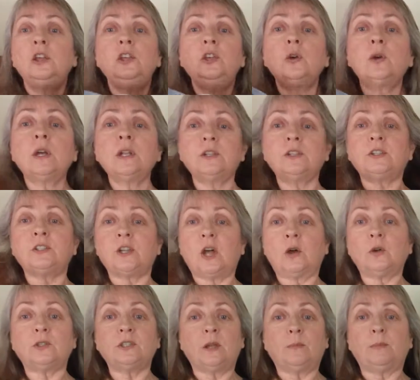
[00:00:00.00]
You could
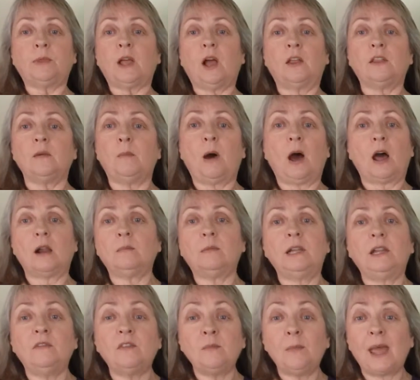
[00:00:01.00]
sew something on the bottom
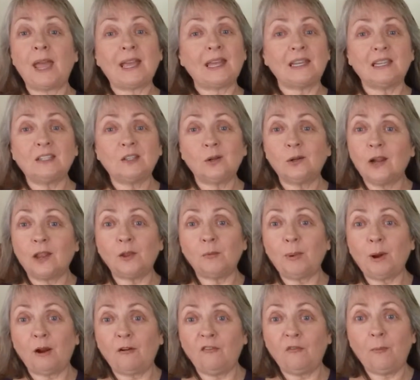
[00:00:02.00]
and even make it into another
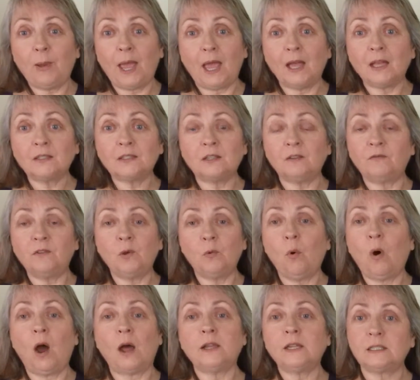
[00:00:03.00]
pair of pants if you
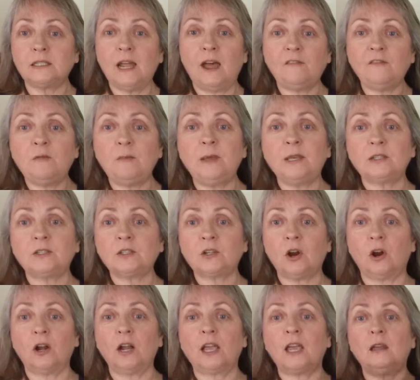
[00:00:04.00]
want. It doesn't have to be a
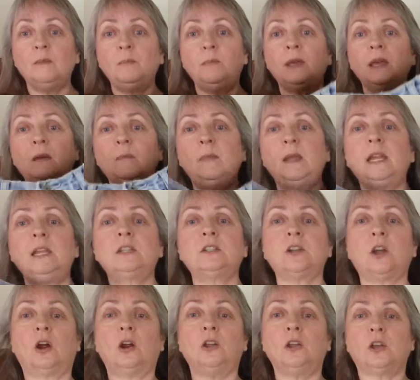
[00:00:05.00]
skirt. It can be a mini
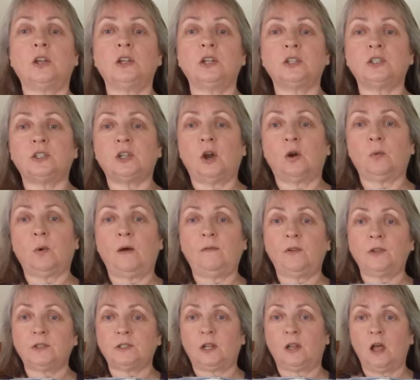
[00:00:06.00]
skirt. You can just sew
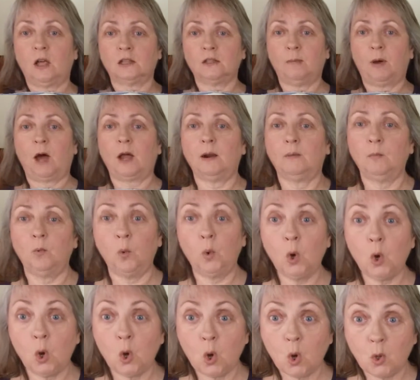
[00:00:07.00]
ruffles along the bottom.
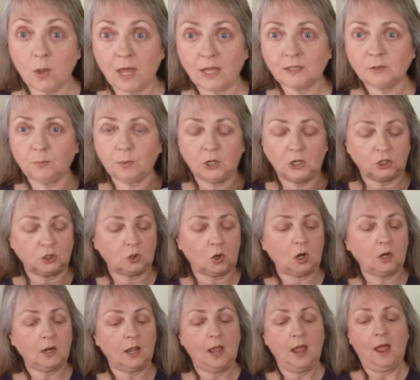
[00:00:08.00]
Woohoo, that's pretty
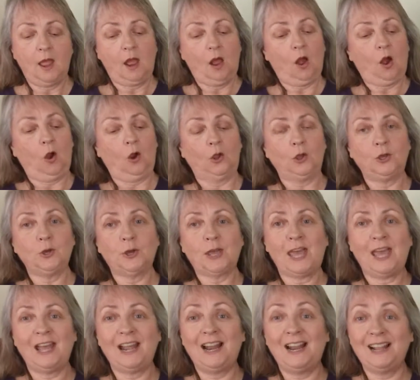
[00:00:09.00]
short. Or you
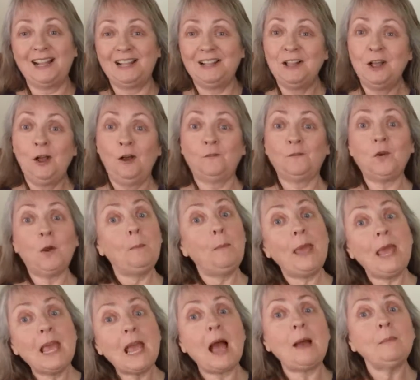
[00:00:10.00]
can, for
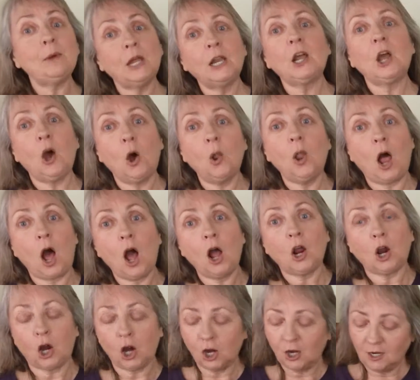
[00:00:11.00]
me, I'm going to go
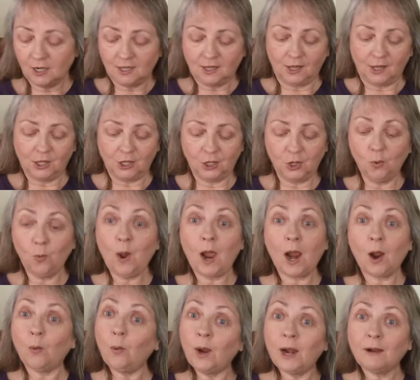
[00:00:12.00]
longer. You
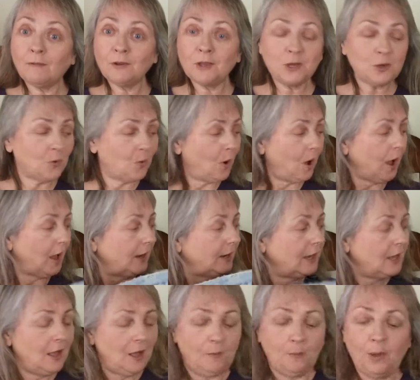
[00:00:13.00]
wear whatever you want.
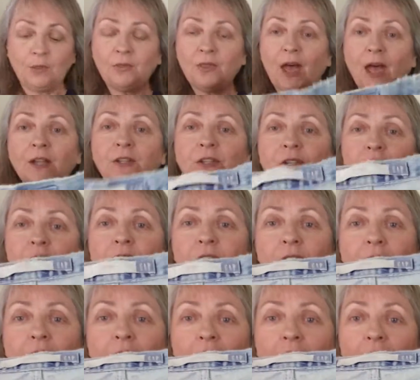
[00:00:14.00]
But that's,
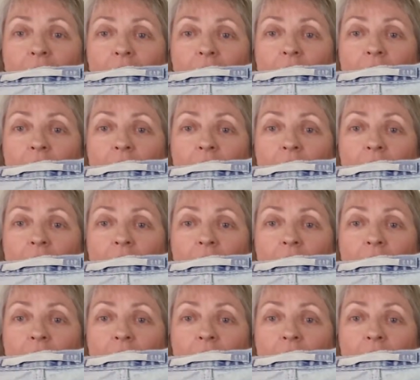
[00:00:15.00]
see,